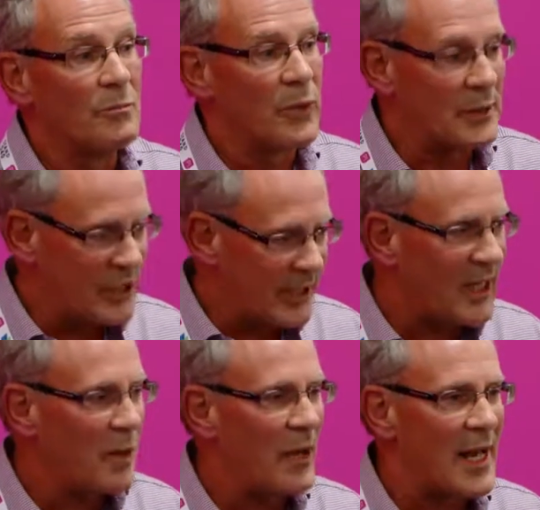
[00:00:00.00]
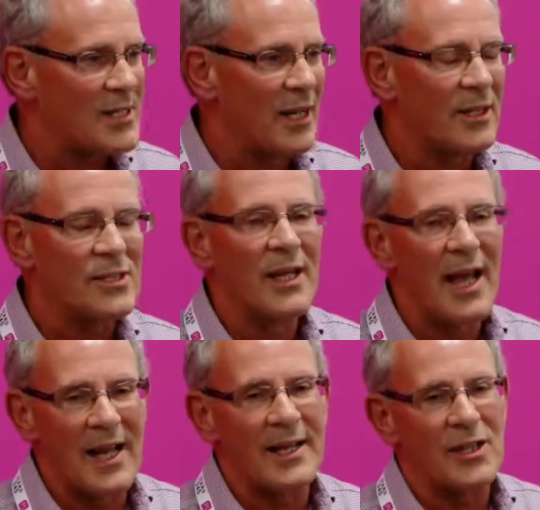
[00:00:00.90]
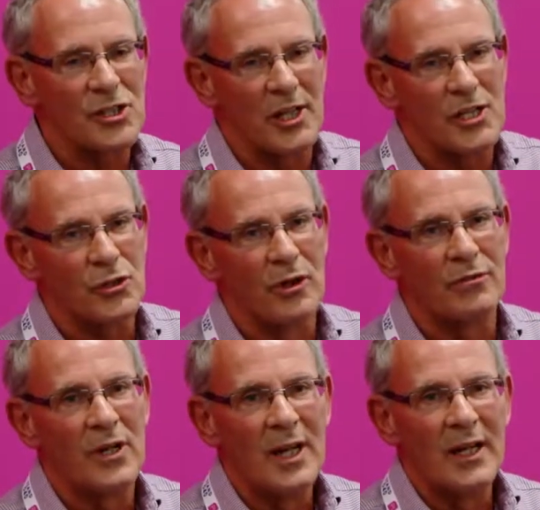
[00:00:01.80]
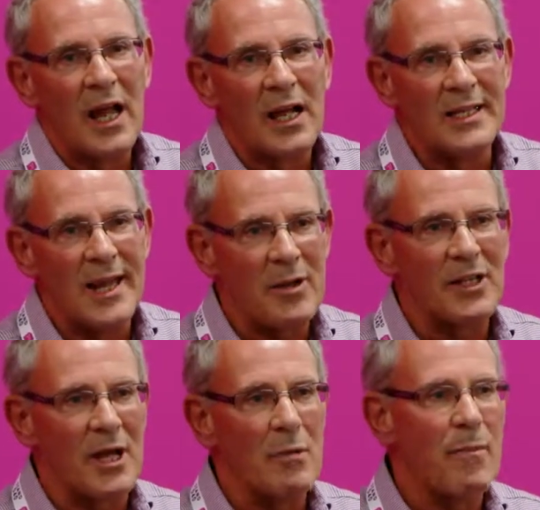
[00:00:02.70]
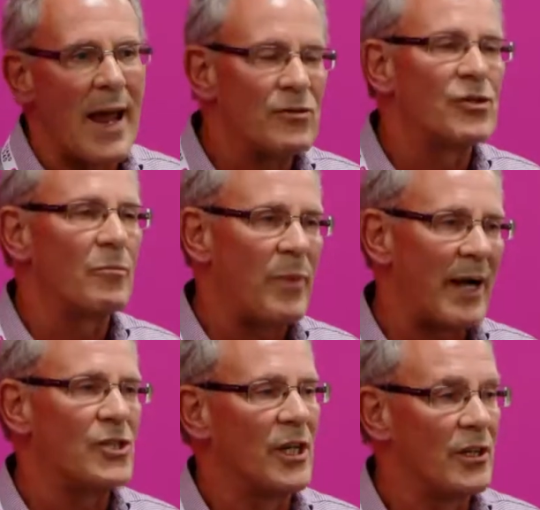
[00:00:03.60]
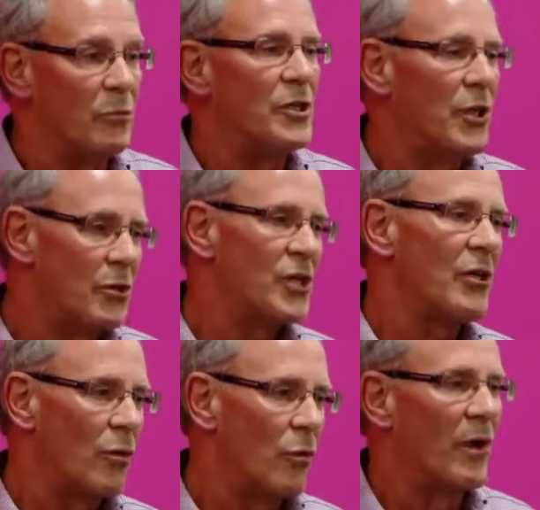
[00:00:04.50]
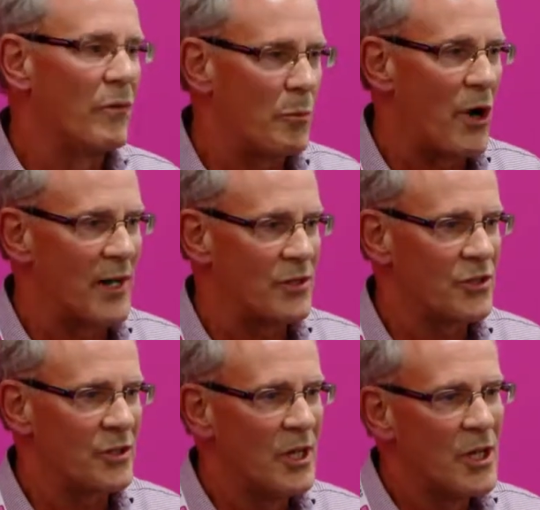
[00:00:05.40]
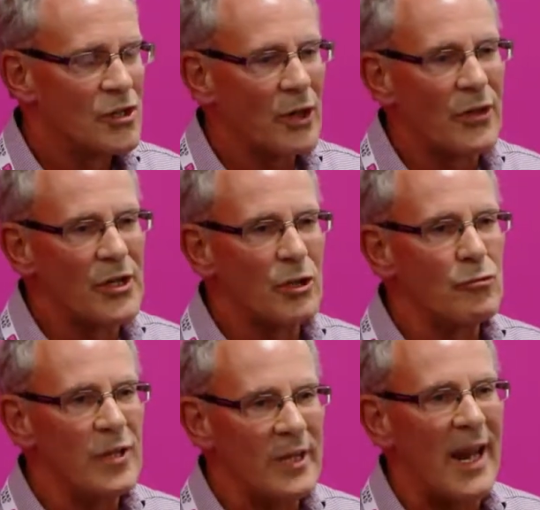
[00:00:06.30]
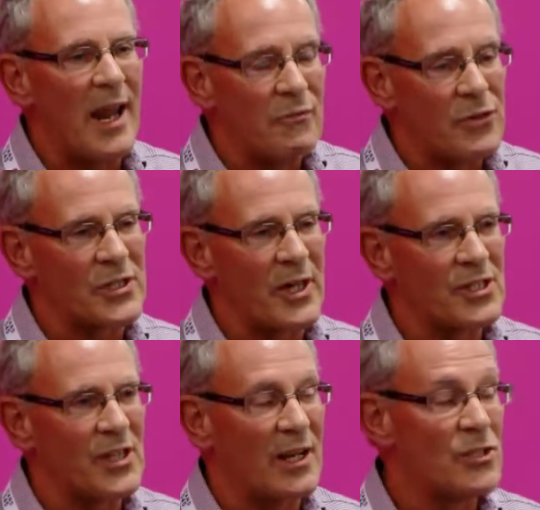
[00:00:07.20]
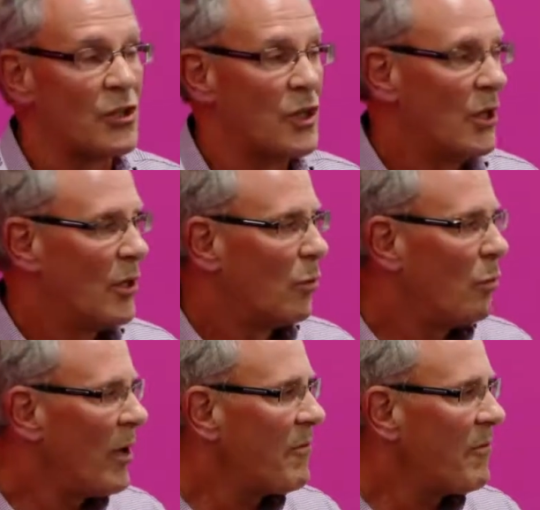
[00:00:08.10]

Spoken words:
particularly plastics, and actually sort of limit the amount of packaging that we're using on all of the brands. So there's a real emphasis. And what I